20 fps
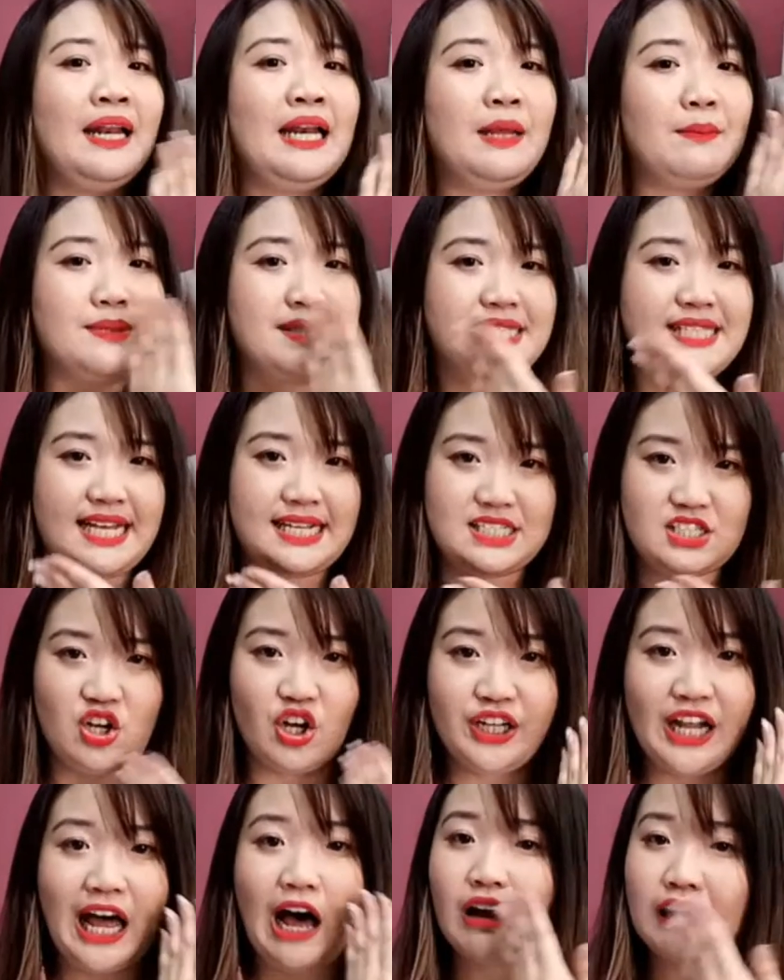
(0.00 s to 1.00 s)
lipsticks
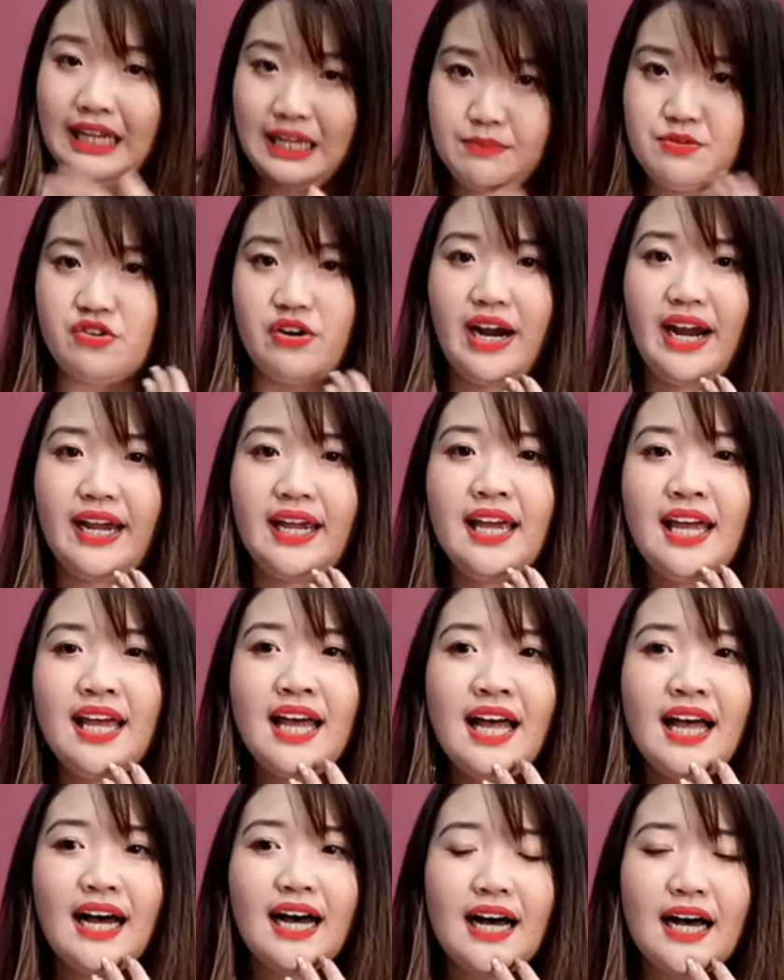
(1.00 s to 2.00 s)
on our lips, right,
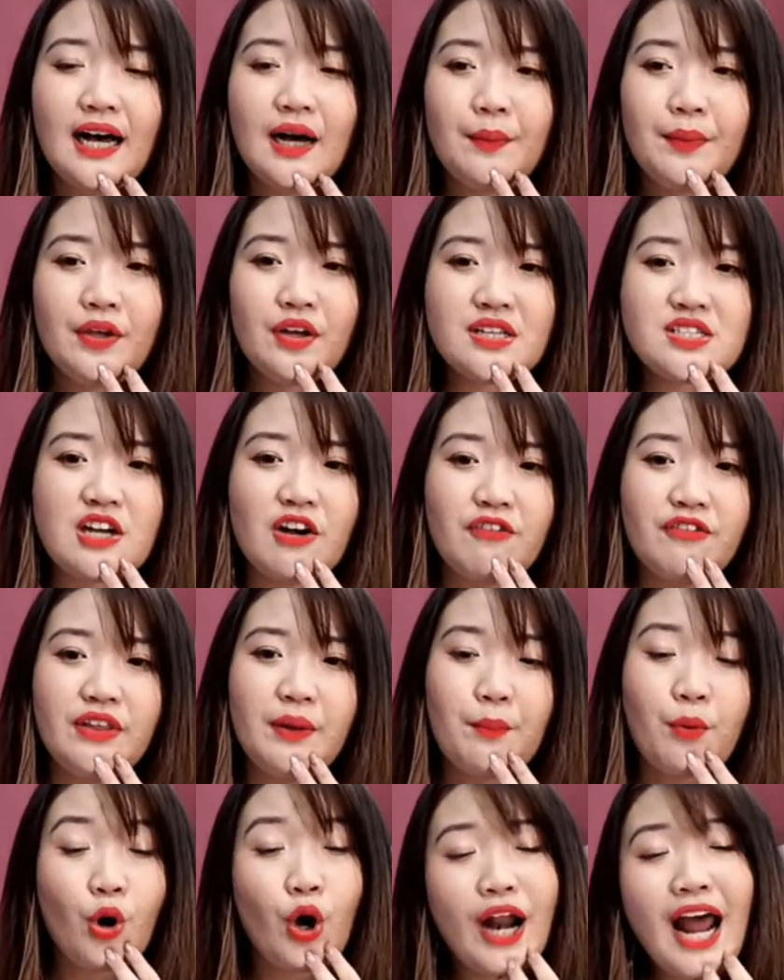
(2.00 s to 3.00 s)
uh, because of the
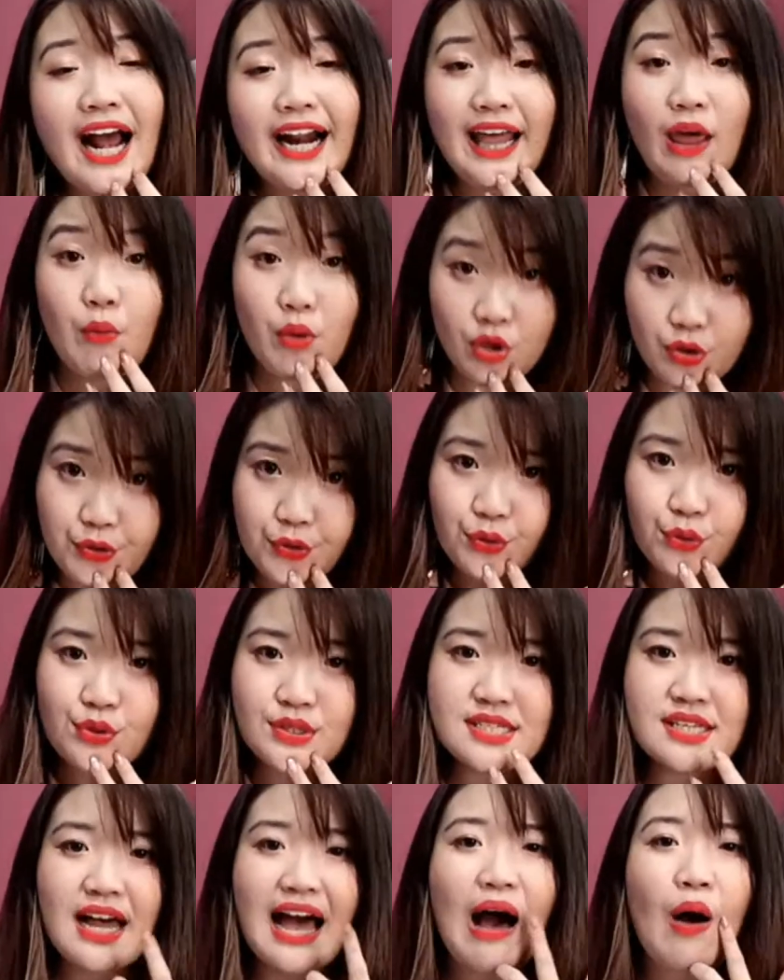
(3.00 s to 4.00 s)
product that we use,
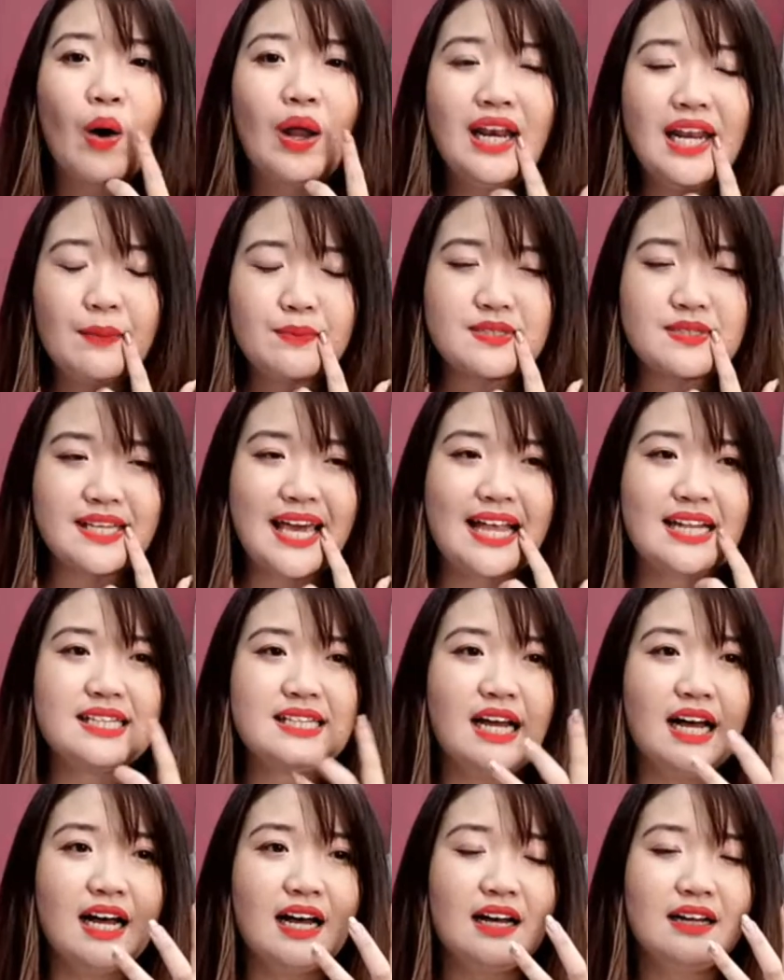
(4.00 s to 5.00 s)
our lips get
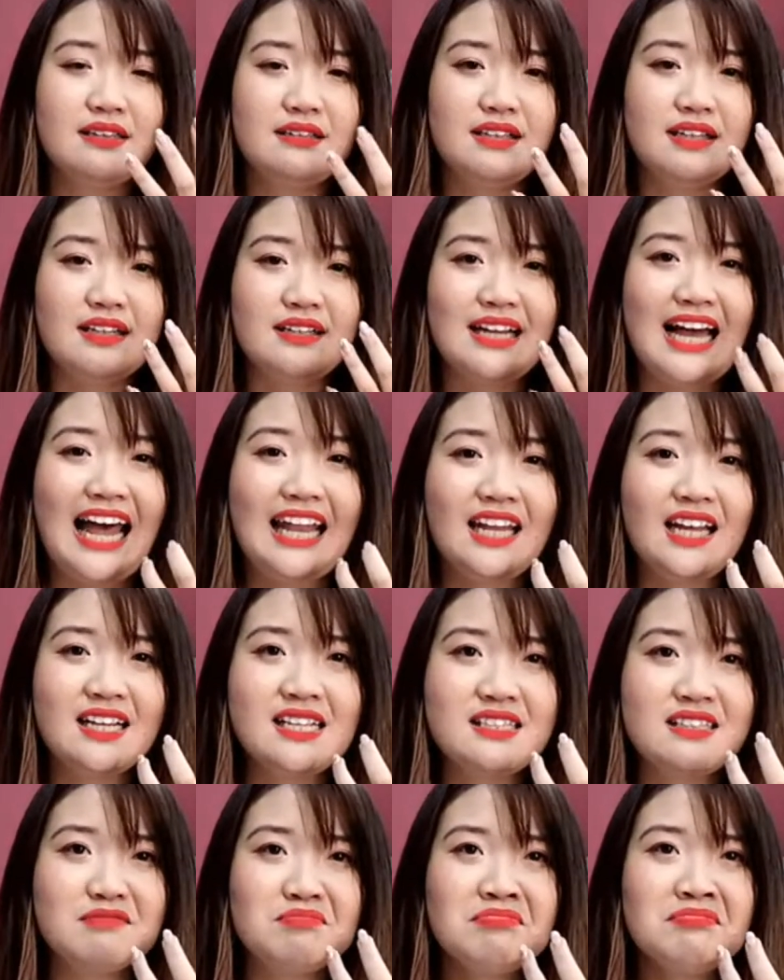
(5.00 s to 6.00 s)
uh, the
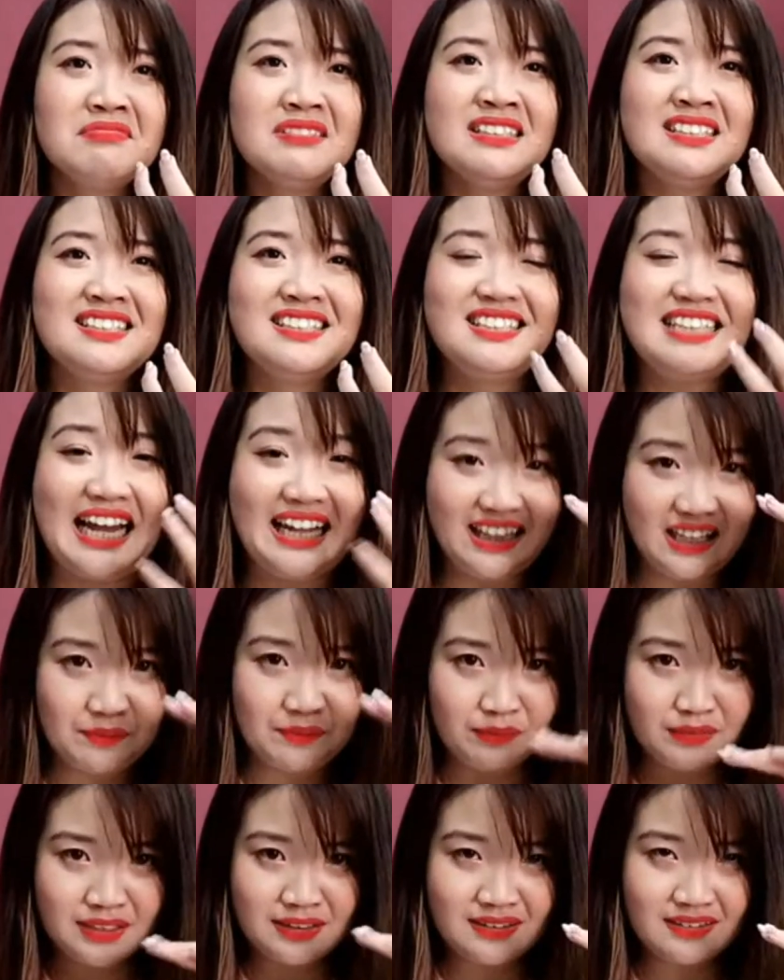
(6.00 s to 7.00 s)
color
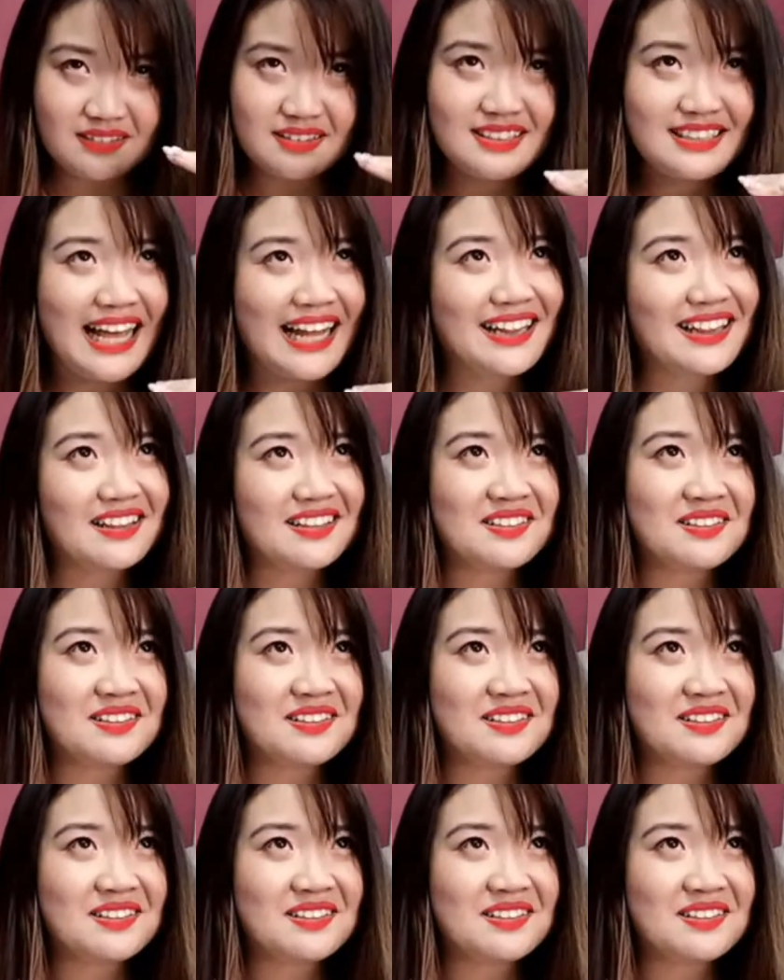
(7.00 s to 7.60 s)
sediment sed,